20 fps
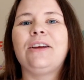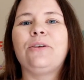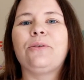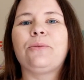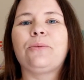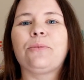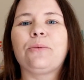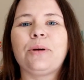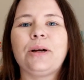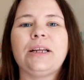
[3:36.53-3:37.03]

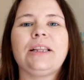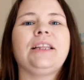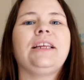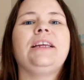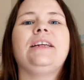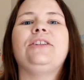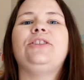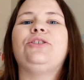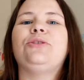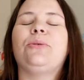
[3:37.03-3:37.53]

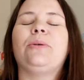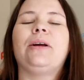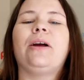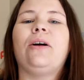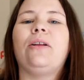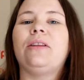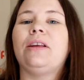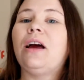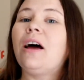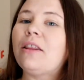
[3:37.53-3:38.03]
really enjoy
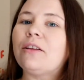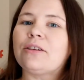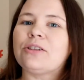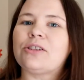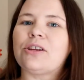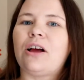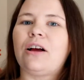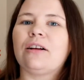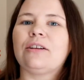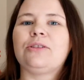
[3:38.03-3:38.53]
all the other
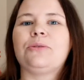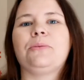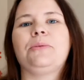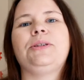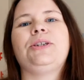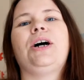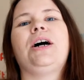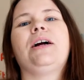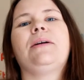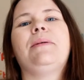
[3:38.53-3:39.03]
songs. When
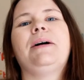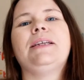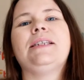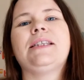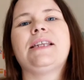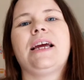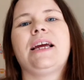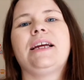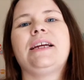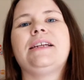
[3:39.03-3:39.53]
we talk about
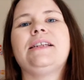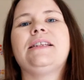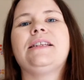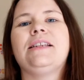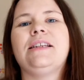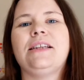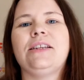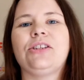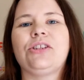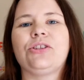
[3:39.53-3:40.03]
science
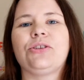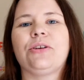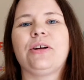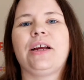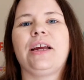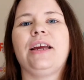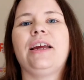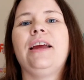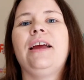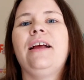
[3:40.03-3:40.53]
and
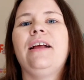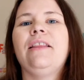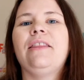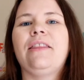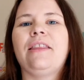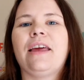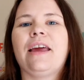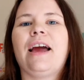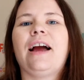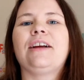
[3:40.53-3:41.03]
history,
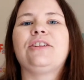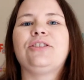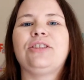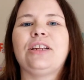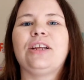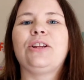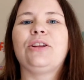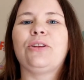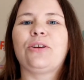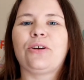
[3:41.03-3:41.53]
they
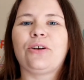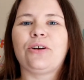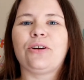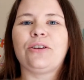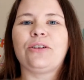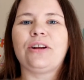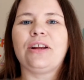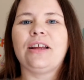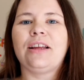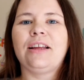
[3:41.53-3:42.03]
actually
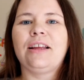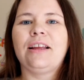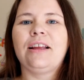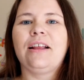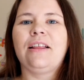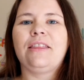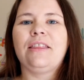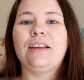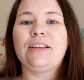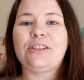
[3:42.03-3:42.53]
learn
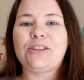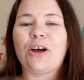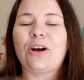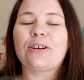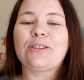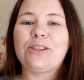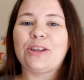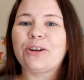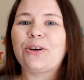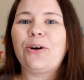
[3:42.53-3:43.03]
the
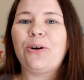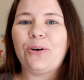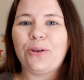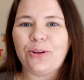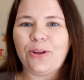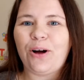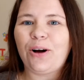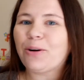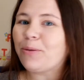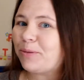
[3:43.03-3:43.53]
songs that go
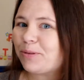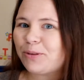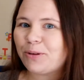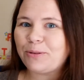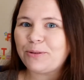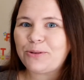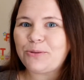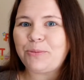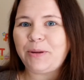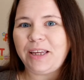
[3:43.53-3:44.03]
along with
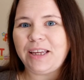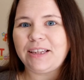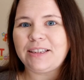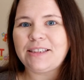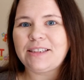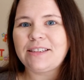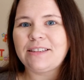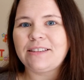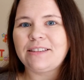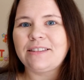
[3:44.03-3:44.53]
those
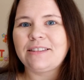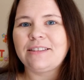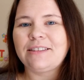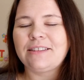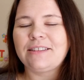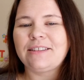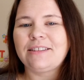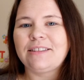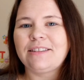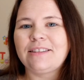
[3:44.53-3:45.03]
weeks.
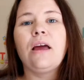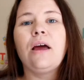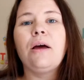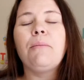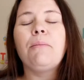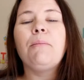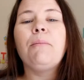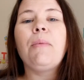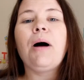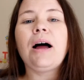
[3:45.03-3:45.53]

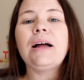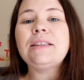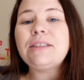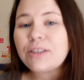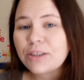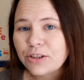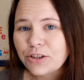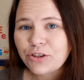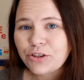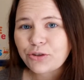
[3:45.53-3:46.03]

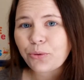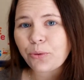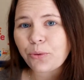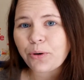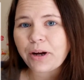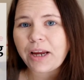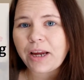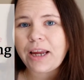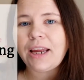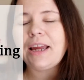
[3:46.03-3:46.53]

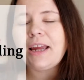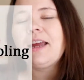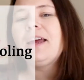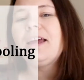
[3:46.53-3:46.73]
Montessori